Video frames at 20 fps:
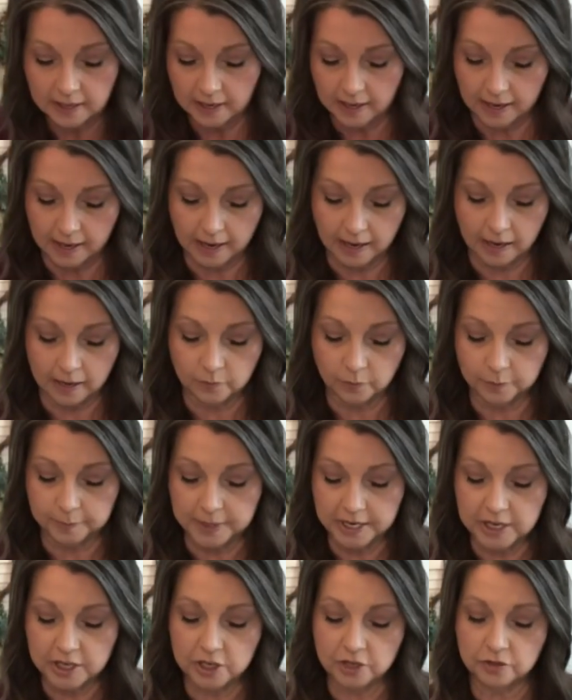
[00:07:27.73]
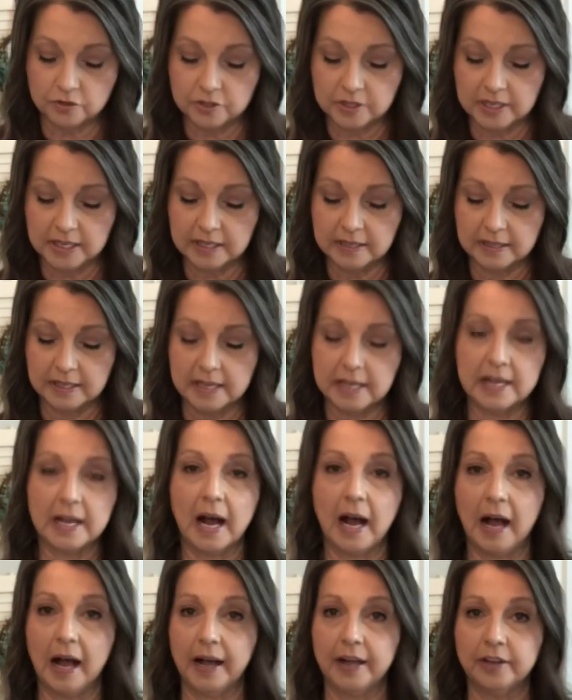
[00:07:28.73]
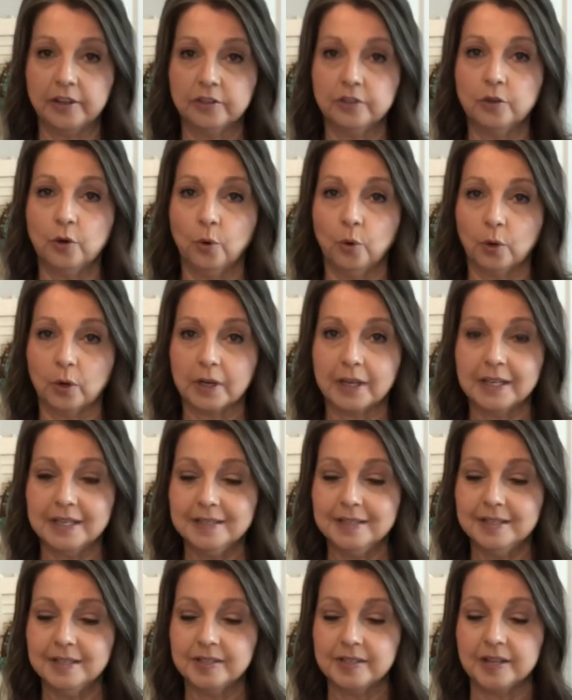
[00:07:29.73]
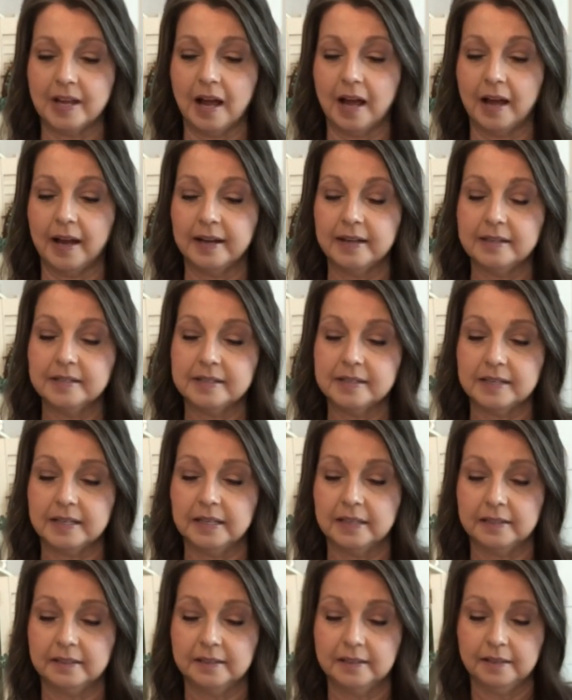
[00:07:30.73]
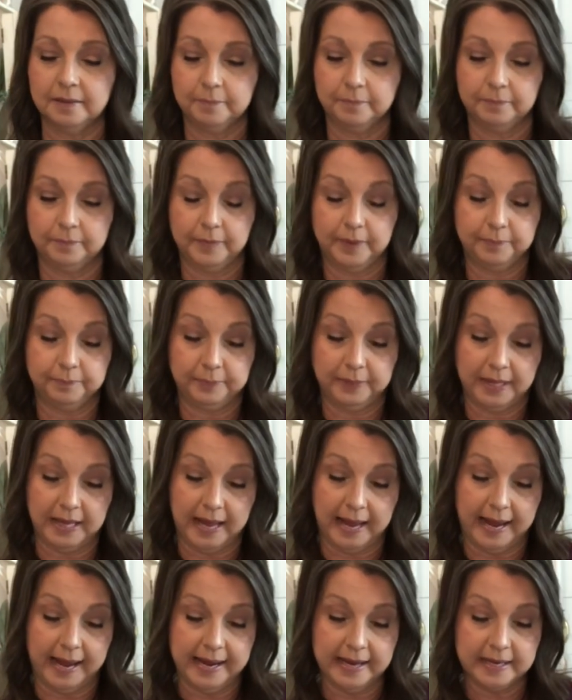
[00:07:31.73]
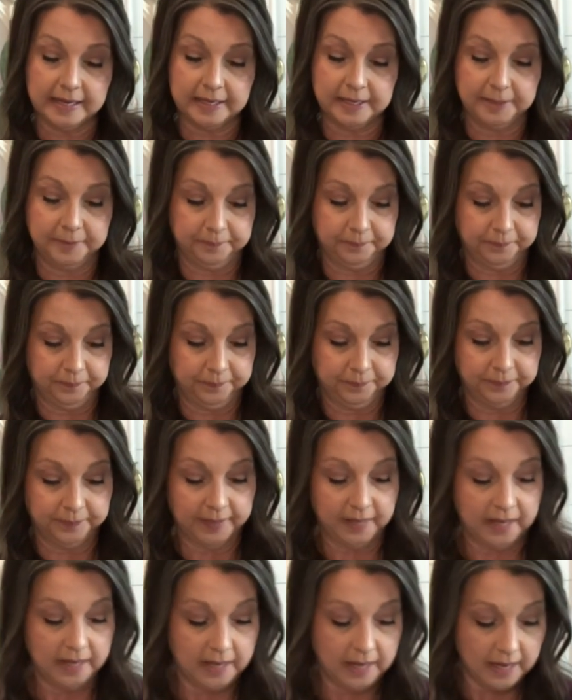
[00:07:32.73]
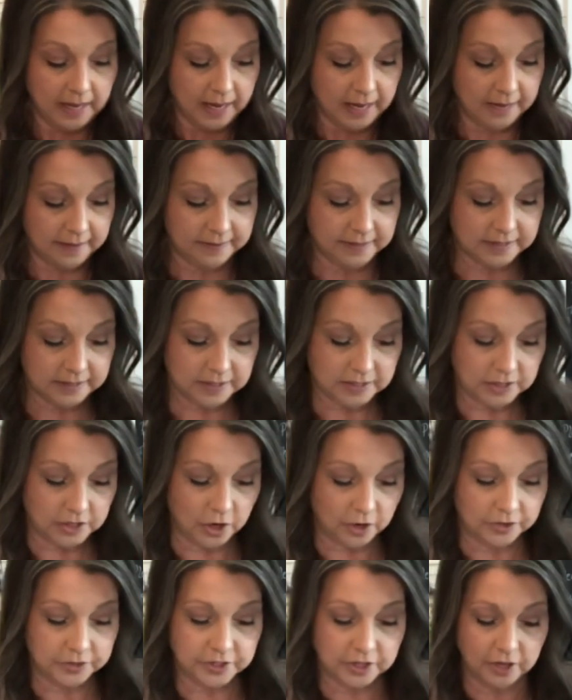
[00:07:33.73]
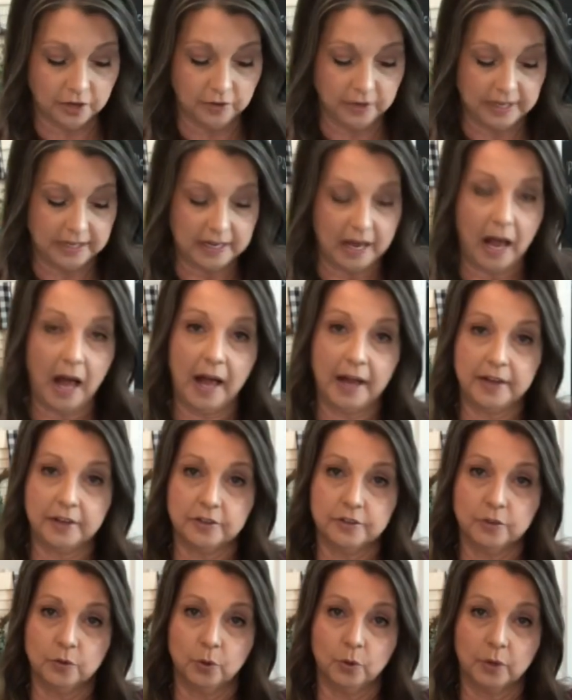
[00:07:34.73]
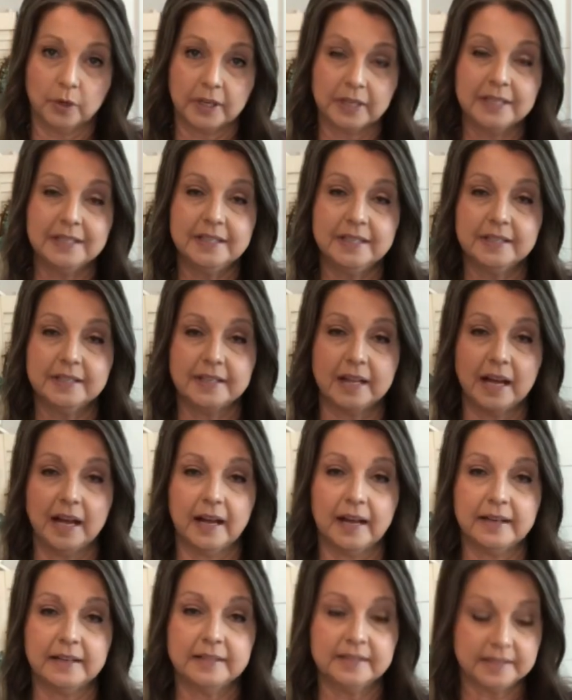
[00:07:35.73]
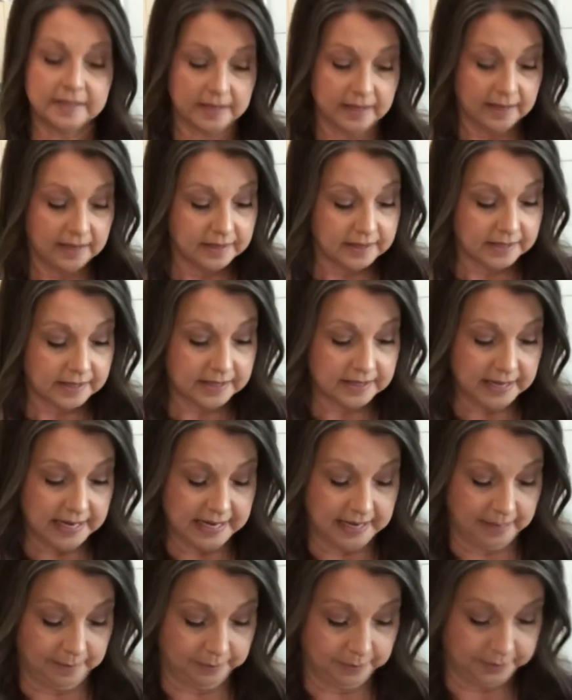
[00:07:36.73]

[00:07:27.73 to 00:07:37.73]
I will be using the Iron Orchid Designs in black, and this is also an Iron Orchid Designs stamp.